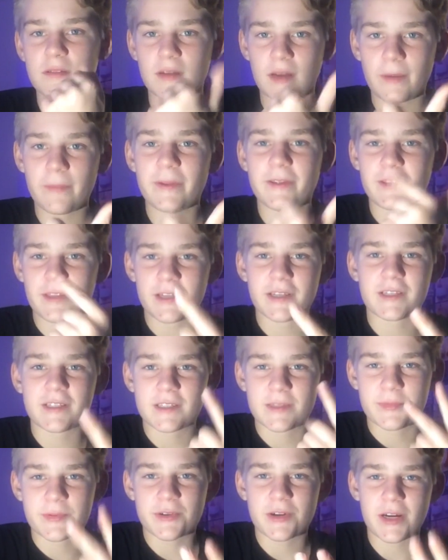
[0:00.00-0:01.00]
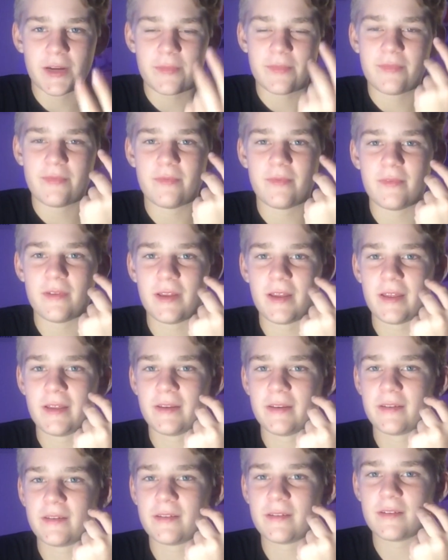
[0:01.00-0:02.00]
comment, like, subscribe,
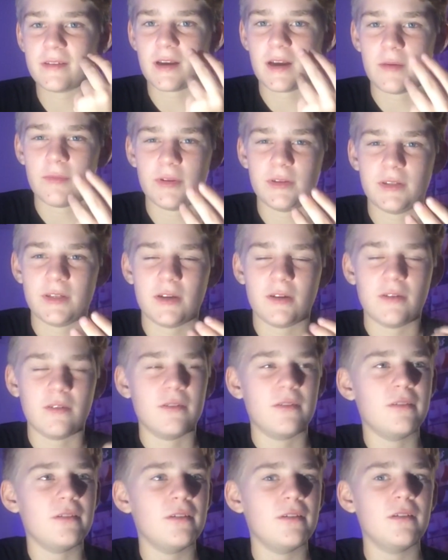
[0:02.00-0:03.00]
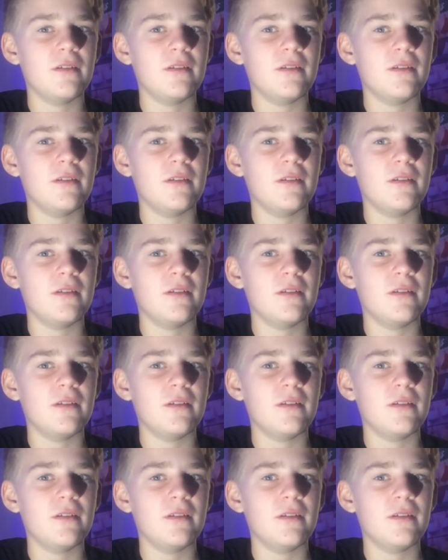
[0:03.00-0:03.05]
and comment. No.